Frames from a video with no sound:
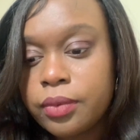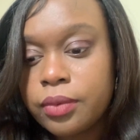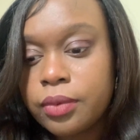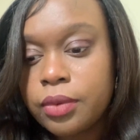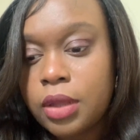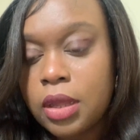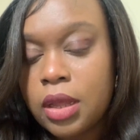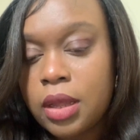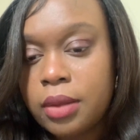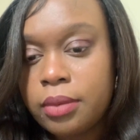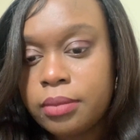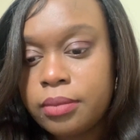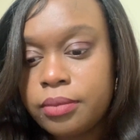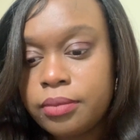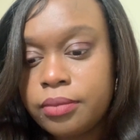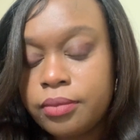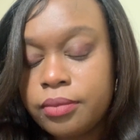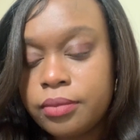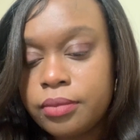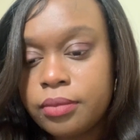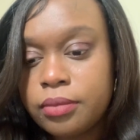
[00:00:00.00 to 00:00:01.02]

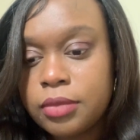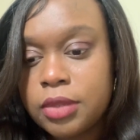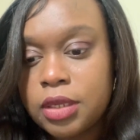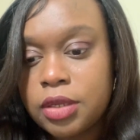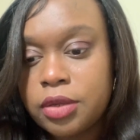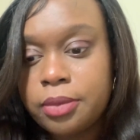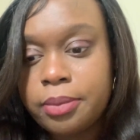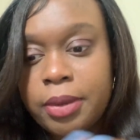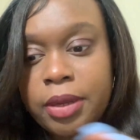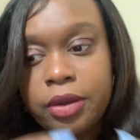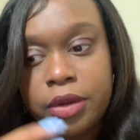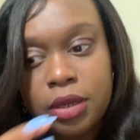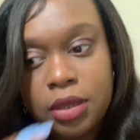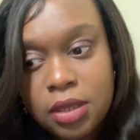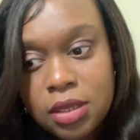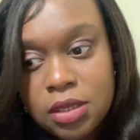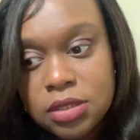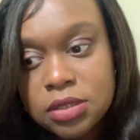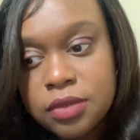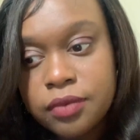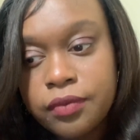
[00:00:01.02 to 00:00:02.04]
that your parent
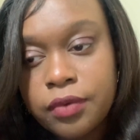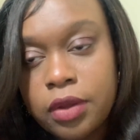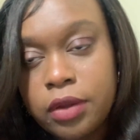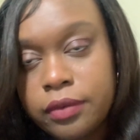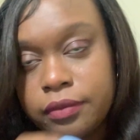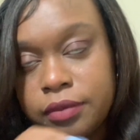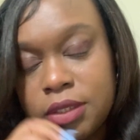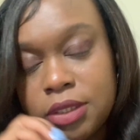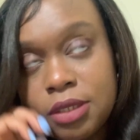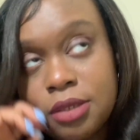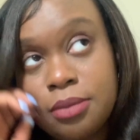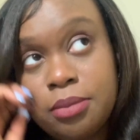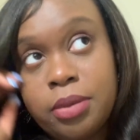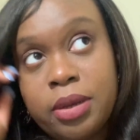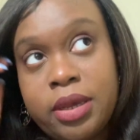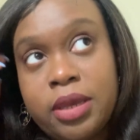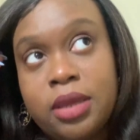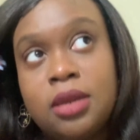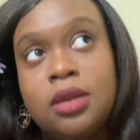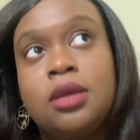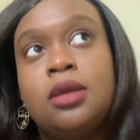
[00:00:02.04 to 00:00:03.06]
is involved in,
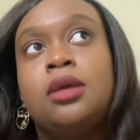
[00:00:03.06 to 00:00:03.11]
but